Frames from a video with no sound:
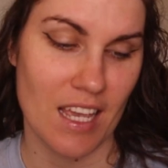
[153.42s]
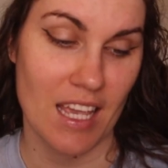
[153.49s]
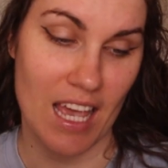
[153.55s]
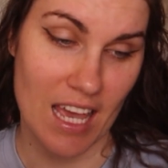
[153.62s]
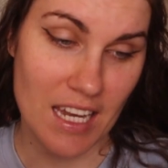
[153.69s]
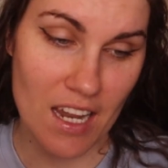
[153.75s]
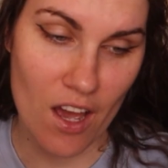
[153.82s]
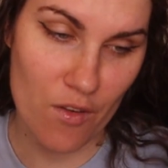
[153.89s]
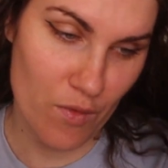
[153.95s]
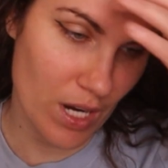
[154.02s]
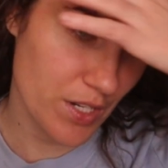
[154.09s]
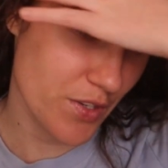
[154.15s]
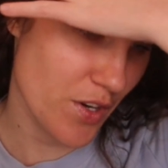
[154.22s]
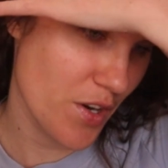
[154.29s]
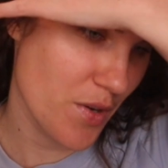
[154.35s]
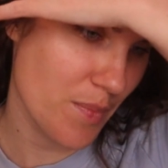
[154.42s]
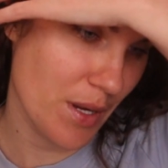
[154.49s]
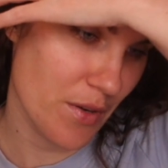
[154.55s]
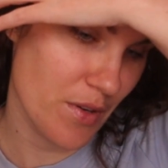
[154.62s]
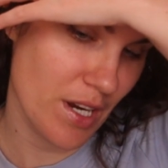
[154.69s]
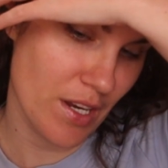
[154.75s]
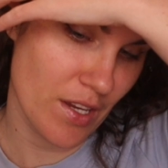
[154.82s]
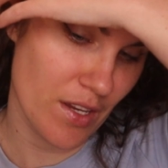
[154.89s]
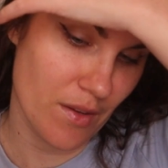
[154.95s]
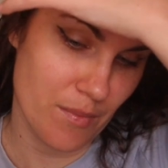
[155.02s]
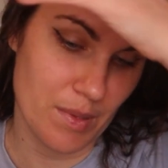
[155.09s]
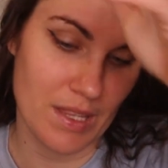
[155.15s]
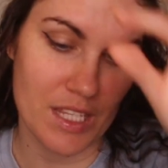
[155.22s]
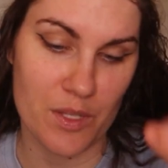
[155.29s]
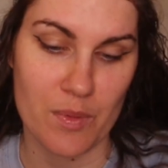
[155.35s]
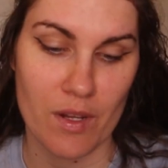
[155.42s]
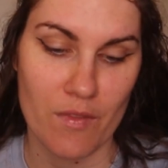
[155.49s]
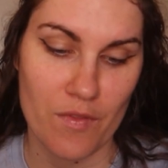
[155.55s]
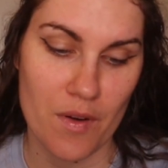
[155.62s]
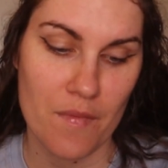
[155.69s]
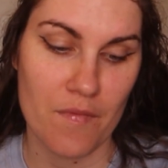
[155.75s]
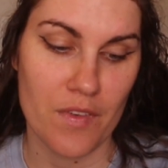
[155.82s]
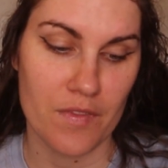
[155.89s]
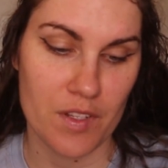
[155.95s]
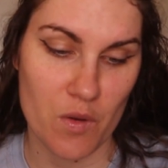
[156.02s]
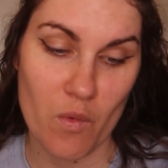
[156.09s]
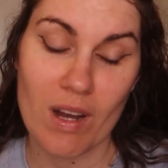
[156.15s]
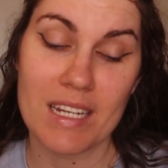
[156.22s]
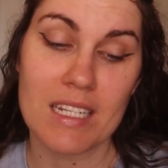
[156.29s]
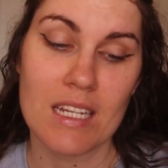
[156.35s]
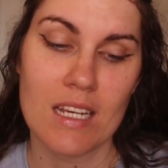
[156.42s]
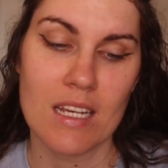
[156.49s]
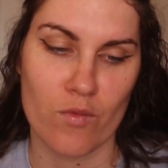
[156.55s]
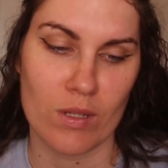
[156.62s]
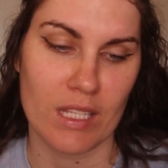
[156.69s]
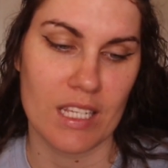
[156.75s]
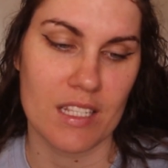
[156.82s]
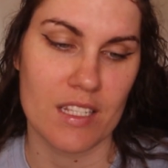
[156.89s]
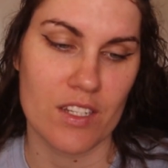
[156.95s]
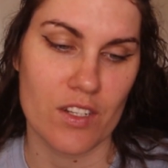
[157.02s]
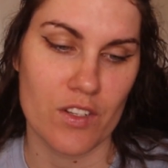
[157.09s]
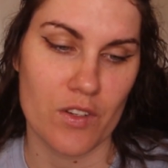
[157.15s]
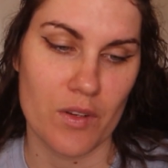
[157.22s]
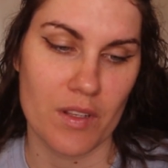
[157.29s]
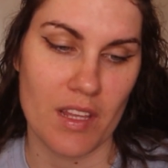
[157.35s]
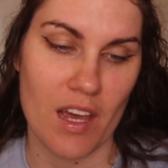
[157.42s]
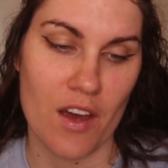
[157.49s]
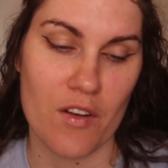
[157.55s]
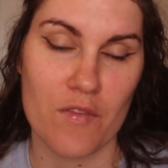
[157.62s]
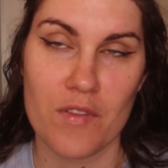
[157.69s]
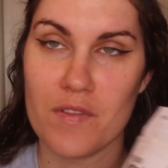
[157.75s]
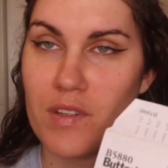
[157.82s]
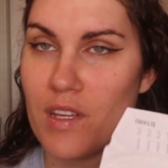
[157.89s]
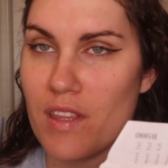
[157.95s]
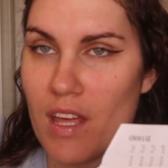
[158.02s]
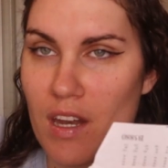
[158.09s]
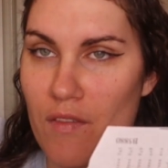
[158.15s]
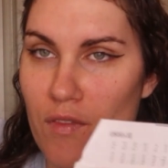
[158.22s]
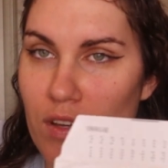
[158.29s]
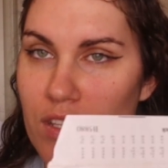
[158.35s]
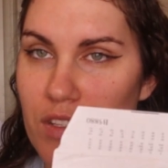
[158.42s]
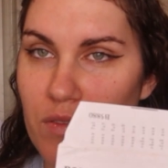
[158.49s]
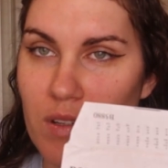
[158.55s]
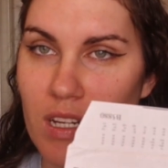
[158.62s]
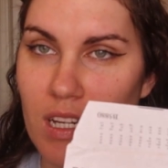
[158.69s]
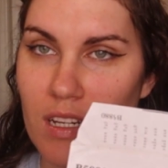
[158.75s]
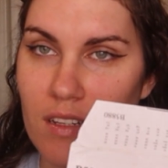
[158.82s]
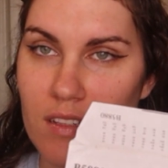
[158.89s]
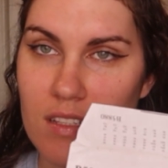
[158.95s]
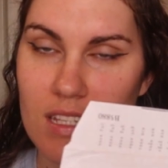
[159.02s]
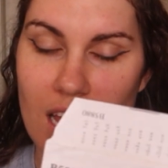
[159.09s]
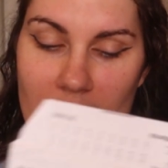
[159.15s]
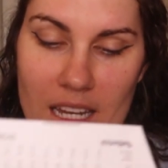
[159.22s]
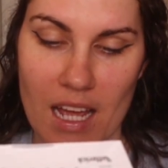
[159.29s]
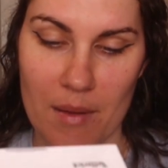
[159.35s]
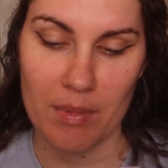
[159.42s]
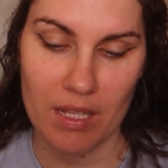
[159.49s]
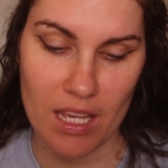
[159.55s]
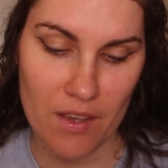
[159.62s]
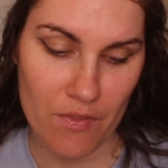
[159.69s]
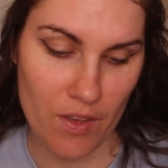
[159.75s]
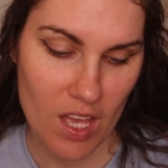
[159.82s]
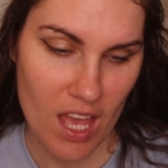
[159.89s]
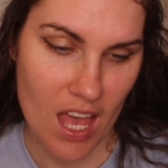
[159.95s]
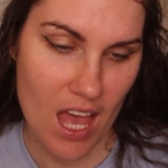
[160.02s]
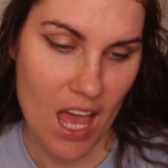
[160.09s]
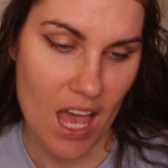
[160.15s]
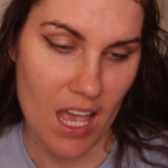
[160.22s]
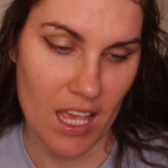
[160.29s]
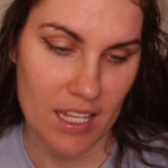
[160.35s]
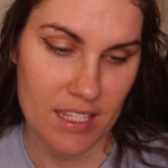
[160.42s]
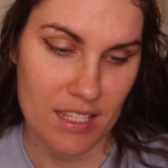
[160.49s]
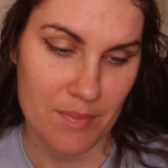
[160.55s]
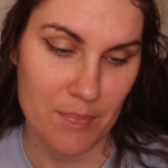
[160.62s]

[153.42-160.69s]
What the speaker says: again a retro Butterick, but this one from 51, released during their 150th anniversary set, I believe. It's